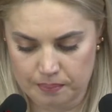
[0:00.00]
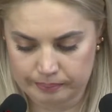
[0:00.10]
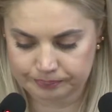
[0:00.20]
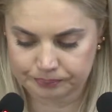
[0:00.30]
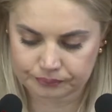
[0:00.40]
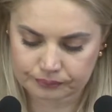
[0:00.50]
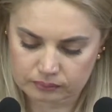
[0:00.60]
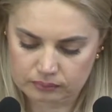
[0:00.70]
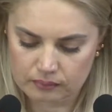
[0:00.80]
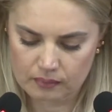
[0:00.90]
buy
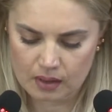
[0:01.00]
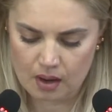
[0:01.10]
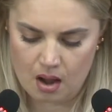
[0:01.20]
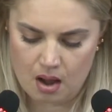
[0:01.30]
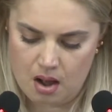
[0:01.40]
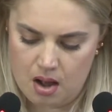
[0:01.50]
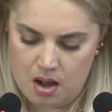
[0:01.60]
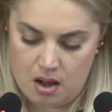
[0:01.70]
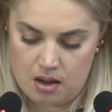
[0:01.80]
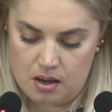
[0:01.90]
houses
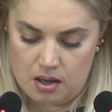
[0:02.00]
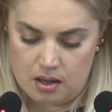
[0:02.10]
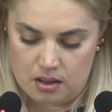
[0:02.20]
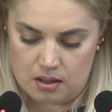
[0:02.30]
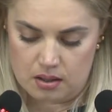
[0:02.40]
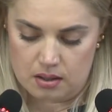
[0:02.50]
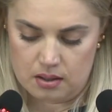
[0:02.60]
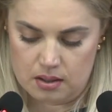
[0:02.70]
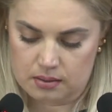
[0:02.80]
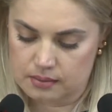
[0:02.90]
using this
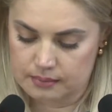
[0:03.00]
subvention.